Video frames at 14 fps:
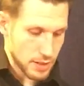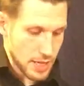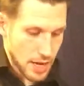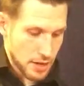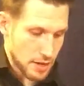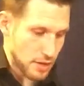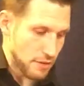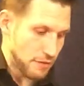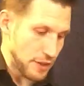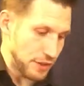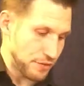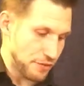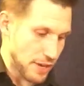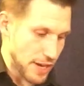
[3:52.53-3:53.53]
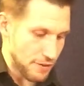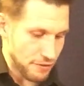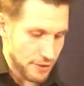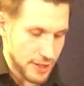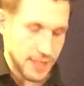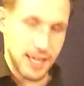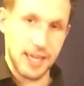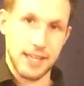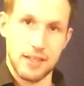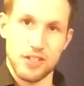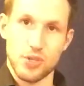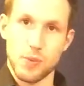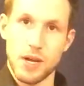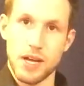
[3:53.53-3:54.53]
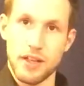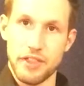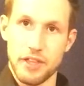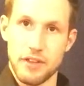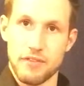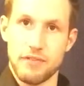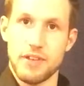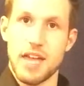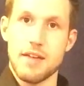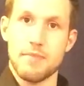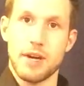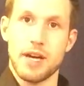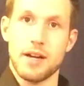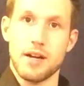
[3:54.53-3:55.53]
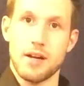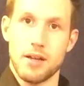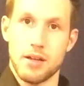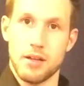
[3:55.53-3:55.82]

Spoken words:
Down to the 5th fret, 5th, 8th, and 12th, A minor.